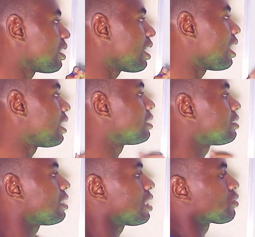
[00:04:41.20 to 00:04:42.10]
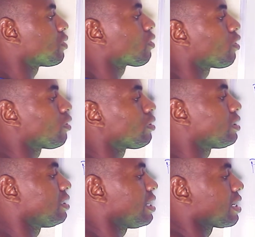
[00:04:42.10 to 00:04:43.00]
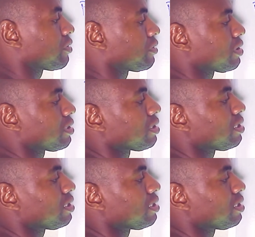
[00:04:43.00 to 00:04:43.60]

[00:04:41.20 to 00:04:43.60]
and that's what we call necrosis.